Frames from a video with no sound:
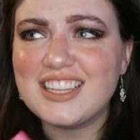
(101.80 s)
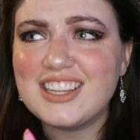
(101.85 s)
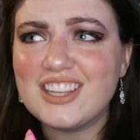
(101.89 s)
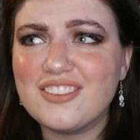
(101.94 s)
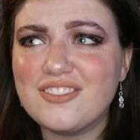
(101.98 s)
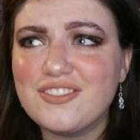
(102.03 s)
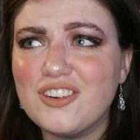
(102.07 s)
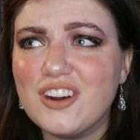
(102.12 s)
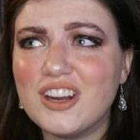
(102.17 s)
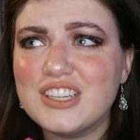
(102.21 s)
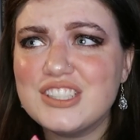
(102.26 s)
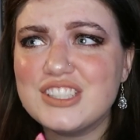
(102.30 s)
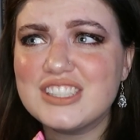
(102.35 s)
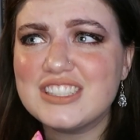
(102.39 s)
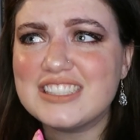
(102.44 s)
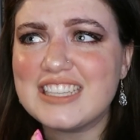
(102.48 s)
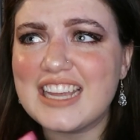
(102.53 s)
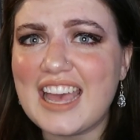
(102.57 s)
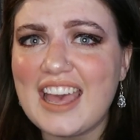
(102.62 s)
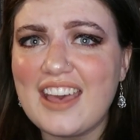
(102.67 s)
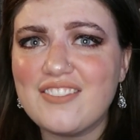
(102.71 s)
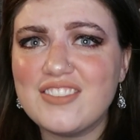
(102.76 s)
And therefore I
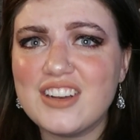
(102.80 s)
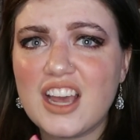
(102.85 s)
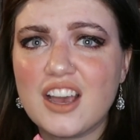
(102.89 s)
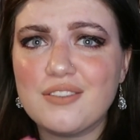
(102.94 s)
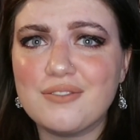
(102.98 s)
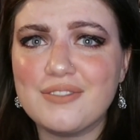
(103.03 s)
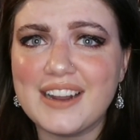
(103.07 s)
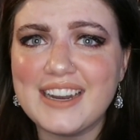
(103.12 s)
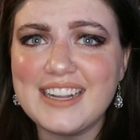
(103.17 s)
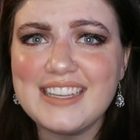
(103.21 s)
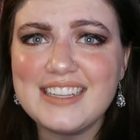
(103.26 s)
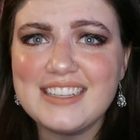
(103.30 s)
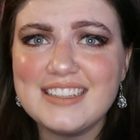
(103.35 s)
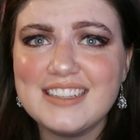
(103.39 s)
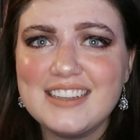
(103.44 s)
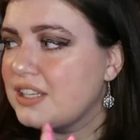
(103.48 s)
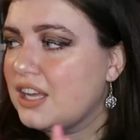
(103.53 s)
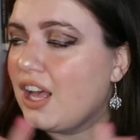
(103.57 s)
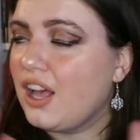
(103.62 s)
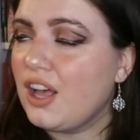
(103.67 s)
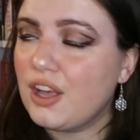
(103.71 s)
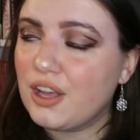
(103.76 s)
just have not read it.
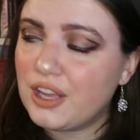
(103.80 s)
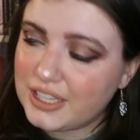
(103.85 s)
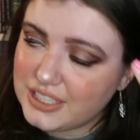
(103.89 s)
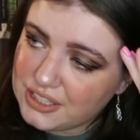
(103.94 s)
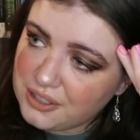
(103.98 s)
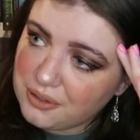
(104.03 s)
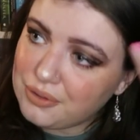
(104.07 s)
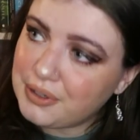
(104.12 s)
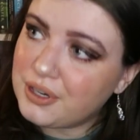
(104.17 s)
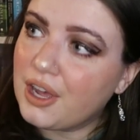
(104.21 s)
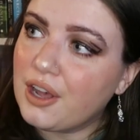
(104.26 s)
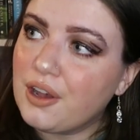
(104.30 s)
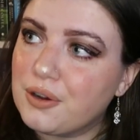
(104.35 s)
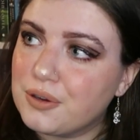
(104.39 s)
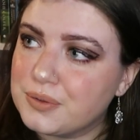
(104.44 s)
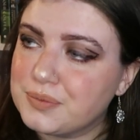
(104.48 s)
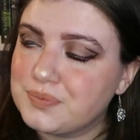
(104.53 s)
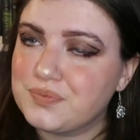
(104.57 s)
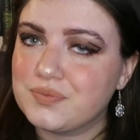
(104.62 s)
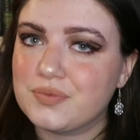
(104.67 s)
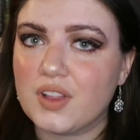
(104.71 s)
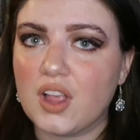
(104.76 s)
I don't
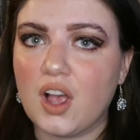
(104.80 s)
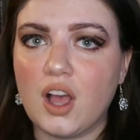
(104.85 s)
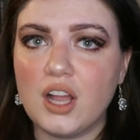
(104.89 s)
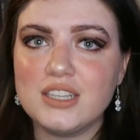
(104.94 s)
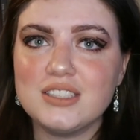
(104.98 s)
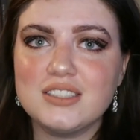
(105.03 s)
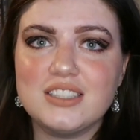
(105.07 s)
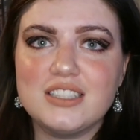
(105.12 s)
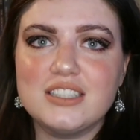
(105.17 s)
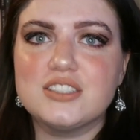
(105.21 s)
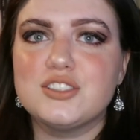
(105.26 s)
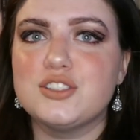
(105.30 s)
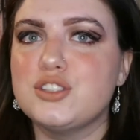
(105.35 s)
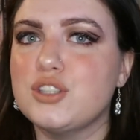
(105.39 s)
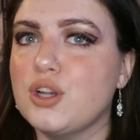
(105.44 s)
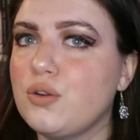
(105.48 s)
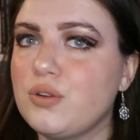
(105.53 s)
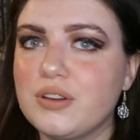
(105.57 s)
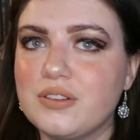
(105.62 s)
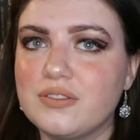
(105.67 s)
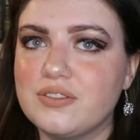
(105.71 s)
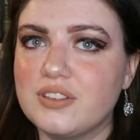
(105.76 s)
know. Honestly, it's
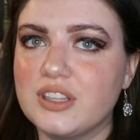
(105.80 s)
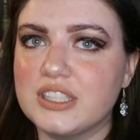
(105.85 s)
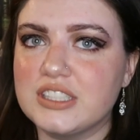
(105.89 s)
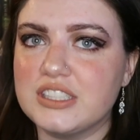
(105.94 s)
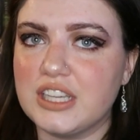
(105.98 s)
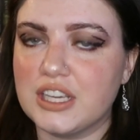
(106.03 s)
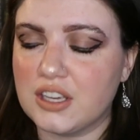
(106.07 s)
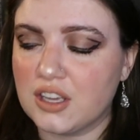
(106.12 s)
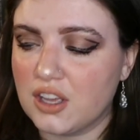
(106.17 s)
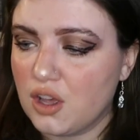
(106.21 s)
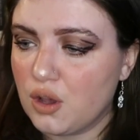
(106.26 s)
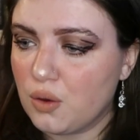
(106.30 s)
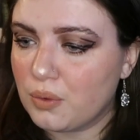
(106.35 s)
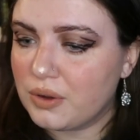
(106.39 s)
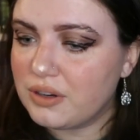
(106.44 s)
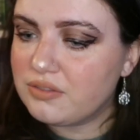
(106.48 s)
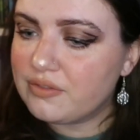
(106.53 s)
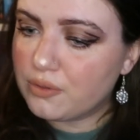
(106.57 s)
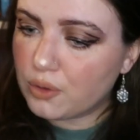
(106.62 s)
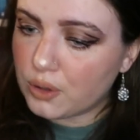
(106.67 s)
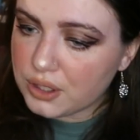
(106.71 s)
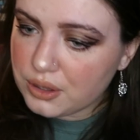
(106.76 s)
so conflicting.
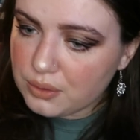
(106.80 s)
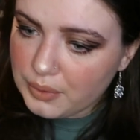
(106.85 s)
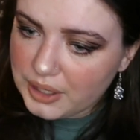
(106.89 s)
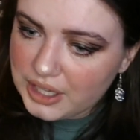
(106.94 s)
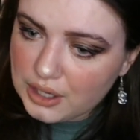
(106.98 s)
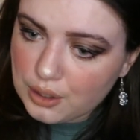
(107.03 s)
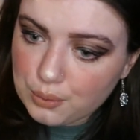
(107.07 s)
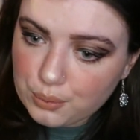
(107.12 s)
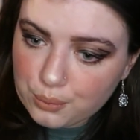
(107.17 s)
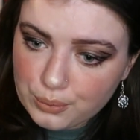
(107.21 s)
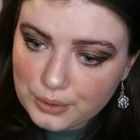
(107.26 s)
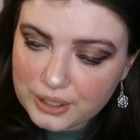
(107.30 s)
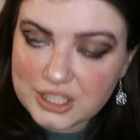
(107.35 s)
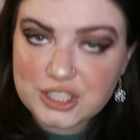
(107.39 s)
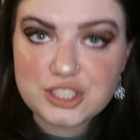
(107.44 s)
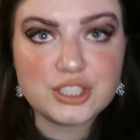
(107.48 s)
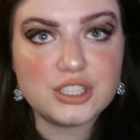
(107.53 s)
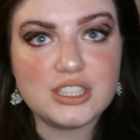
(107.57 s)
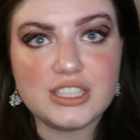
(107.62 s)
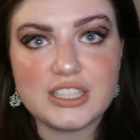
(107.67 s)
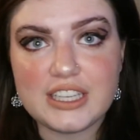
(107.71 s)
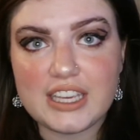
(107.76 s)
When fourth wing
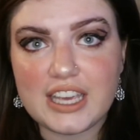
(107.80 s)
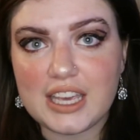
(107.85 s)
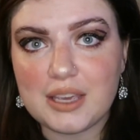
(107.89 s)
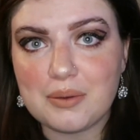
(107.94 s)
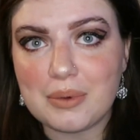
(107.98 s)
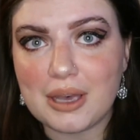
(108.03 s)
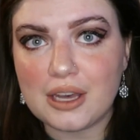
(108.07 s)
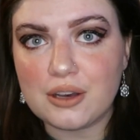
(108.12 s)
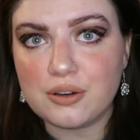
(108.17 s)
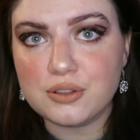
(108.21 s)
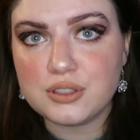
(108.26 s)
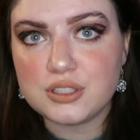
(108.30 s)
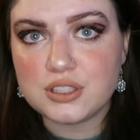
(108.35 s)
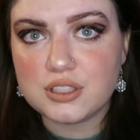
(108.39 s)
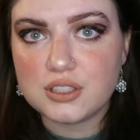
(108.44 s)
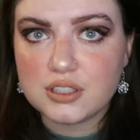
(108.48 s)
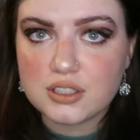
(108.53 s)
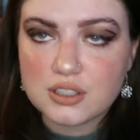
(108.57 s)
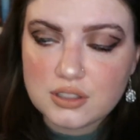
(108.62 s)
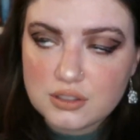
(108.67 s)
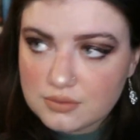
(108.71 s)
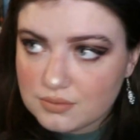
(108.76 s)
originally came out,
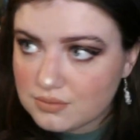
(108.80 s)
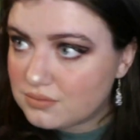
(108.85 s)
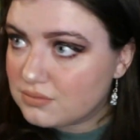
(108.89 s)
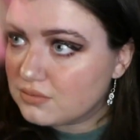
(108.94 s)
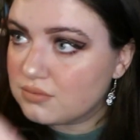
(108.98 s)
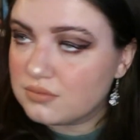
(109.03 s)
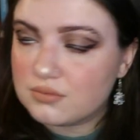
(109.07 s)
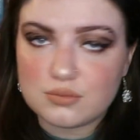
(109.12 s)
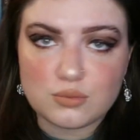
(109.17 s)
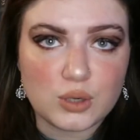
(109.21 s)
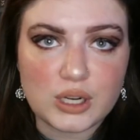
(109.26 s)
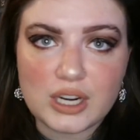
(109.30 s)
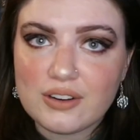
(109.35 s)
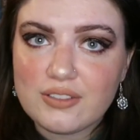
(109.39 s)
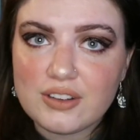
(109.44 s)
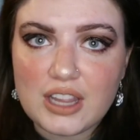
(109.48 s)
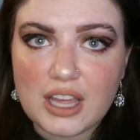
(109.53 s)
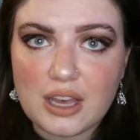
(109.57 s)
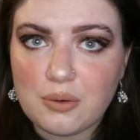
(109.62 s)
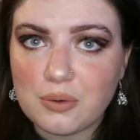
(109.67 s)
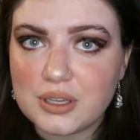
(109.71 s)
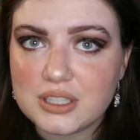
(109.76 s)

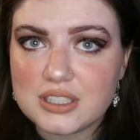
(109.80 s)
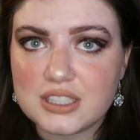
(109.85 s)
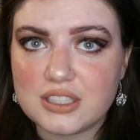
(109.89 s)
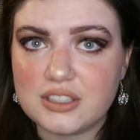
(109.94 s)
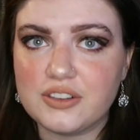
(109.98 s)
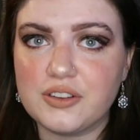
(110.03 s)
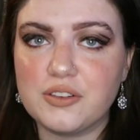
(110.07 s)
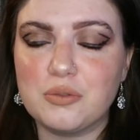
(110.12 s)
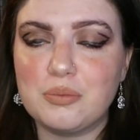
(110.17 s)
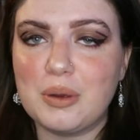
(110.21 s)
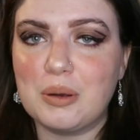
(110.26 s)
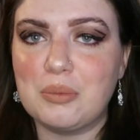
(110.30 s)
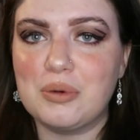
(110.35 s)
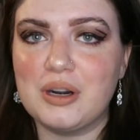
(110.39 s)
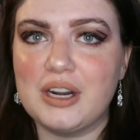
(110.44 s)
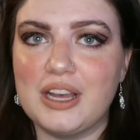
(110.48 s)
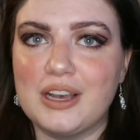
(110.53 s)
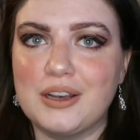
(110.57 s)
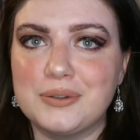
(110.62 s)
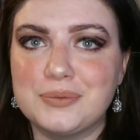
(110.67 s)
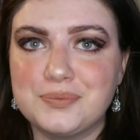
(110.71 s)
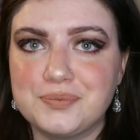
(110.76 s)
whenever that was, I don't even remember
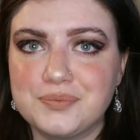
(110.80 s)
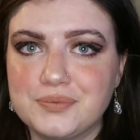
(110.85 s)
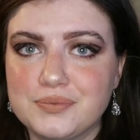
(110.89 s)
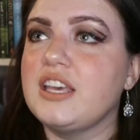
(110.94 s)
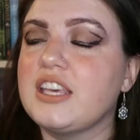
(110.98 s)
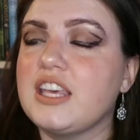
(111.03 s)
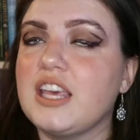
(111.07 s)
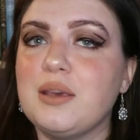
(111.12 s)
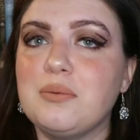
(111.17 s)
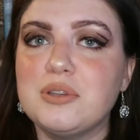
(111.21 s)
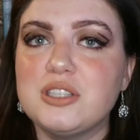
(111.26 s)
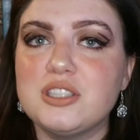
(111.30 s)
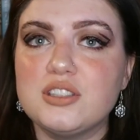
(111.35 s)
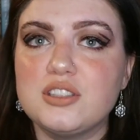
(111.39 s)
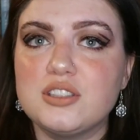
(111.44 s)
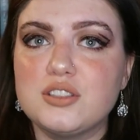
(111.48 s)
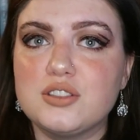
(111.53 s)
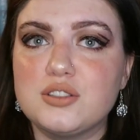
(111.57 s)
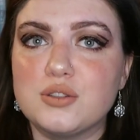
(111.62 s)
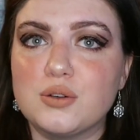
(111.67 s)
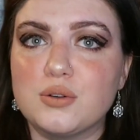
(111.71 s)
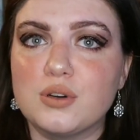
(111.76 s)
now. It came into
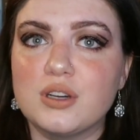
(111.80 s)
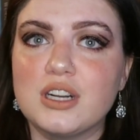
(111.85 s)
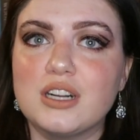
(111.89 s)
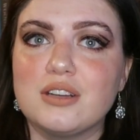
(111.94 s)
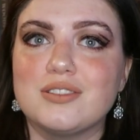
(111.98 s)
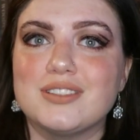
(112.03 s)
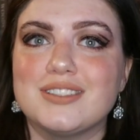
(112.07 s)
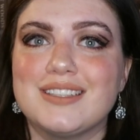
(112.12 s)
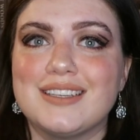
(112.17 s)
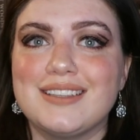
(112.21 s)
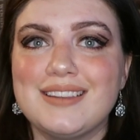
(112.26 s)
the store and I was